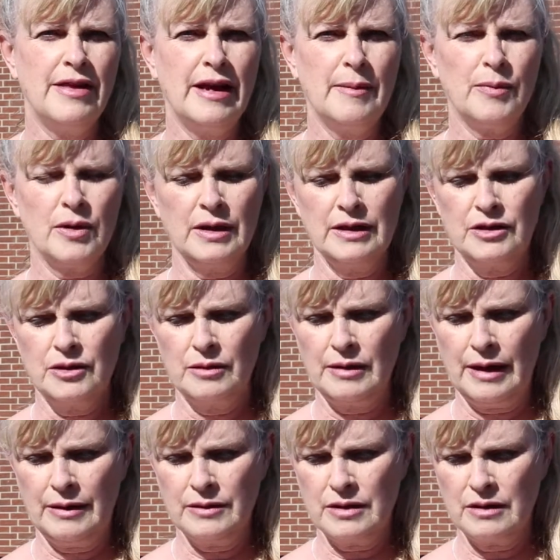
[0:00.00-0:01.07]
April in
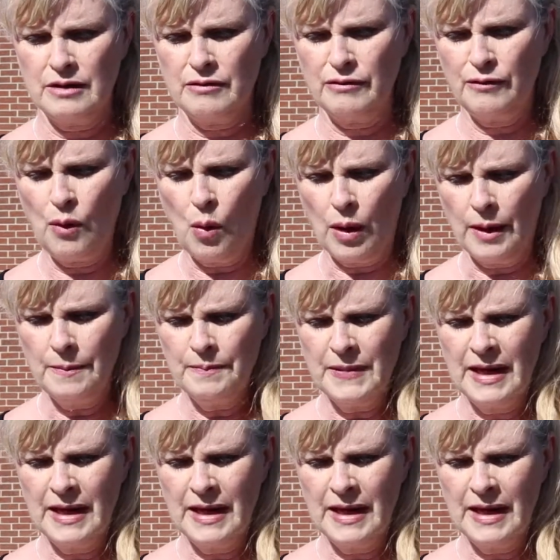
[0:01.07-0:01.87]
2004.